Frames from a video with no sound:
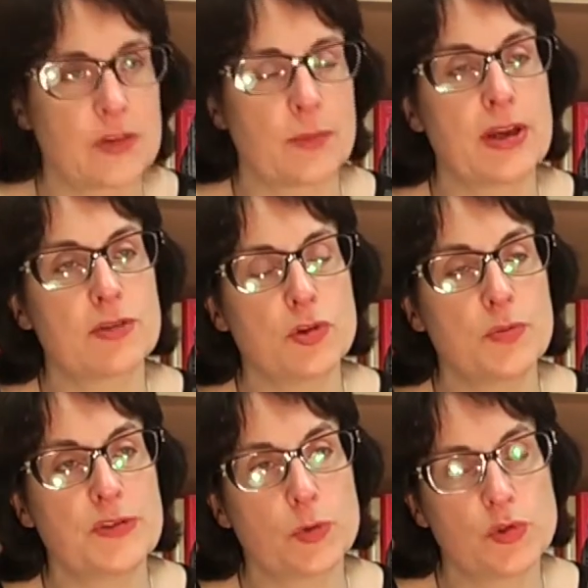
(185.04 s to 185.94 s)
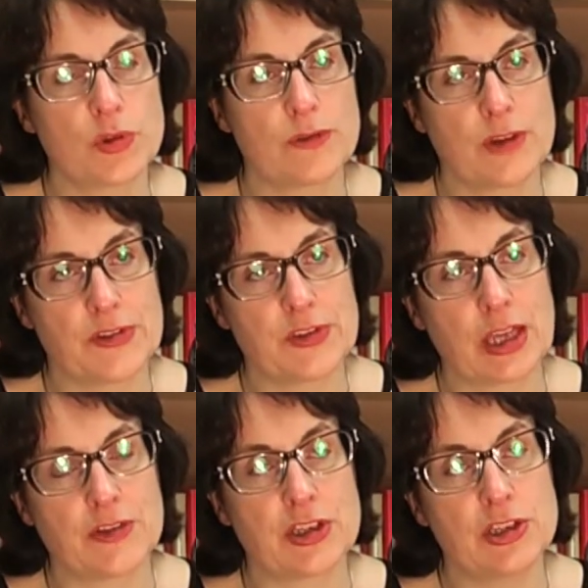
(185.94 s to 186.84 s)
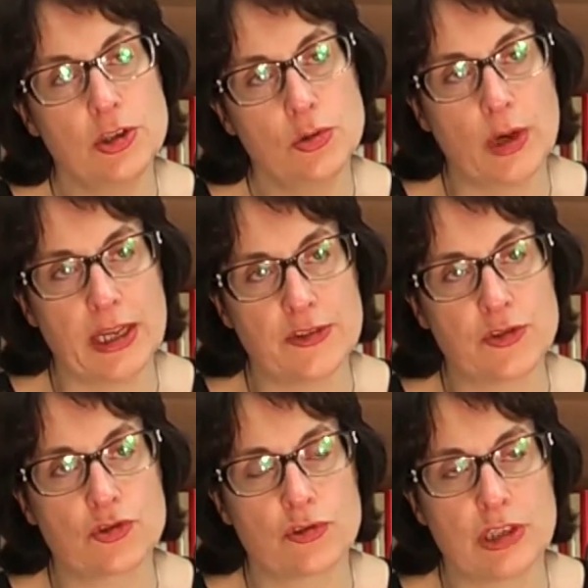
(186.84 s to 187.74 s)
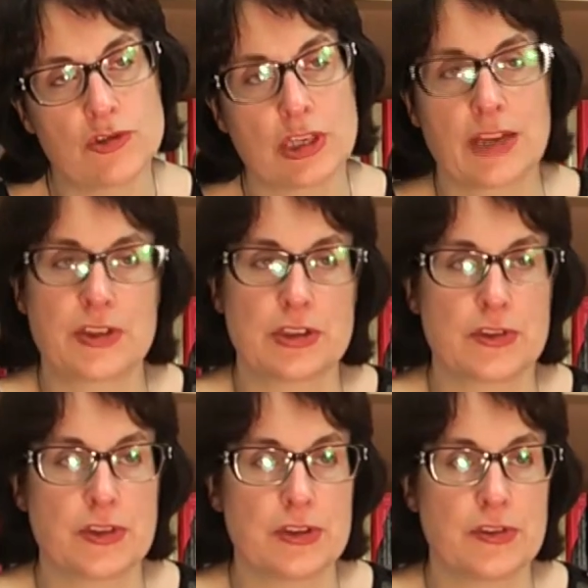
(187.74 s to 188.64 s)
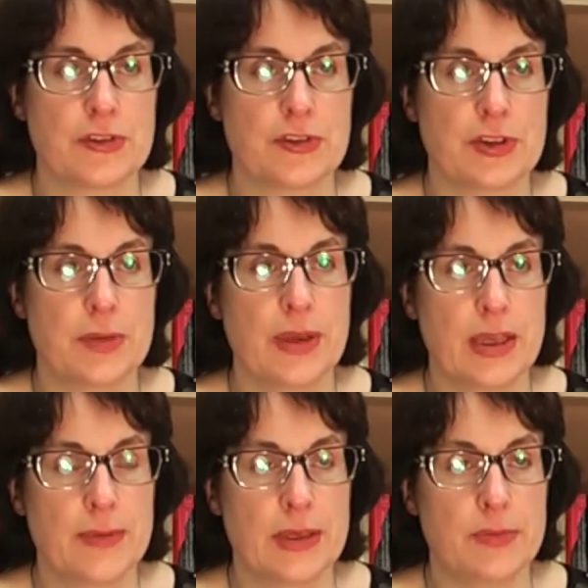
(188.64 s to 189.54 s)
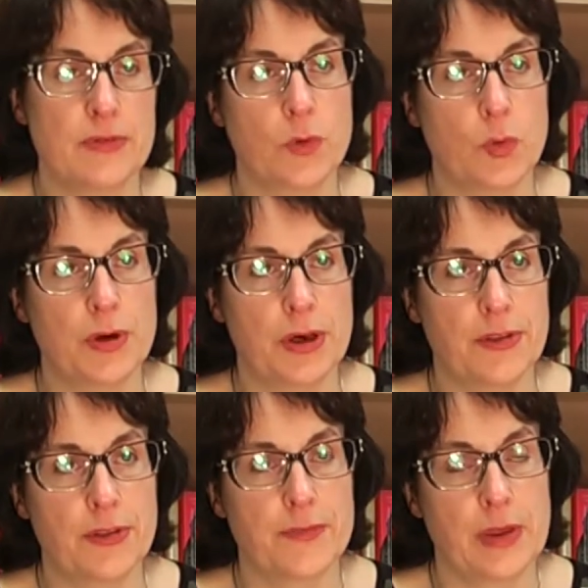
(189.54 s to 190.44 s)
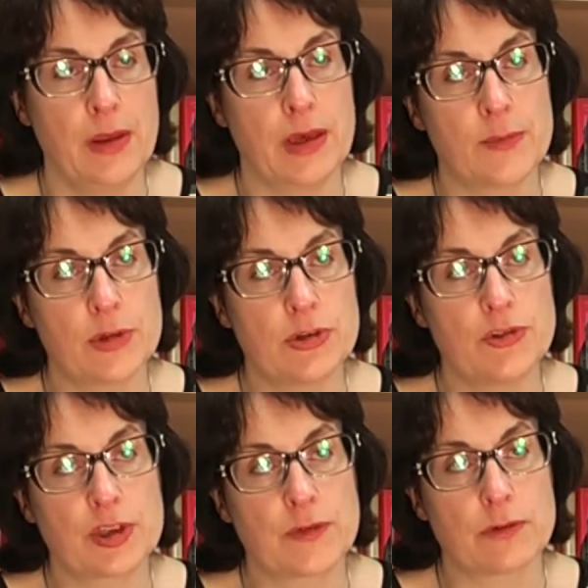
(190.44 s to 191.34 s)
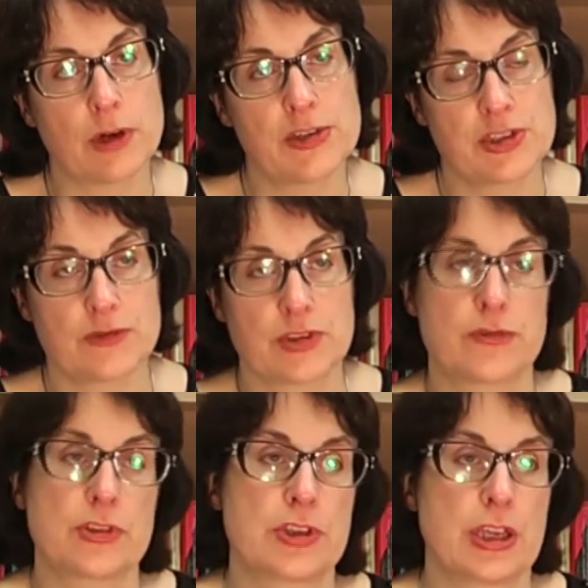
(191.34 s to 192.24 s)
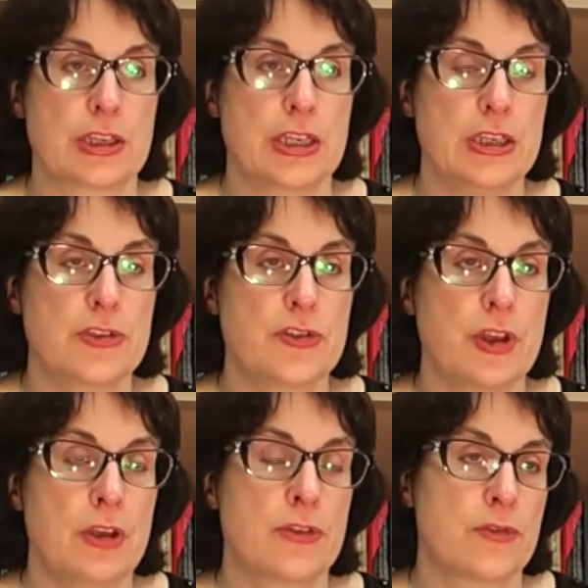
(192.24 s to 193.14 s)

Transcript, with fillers: So my group is also investigating new ways to treat genetic diseases in the baby before birth and we're using a variety of different techniques.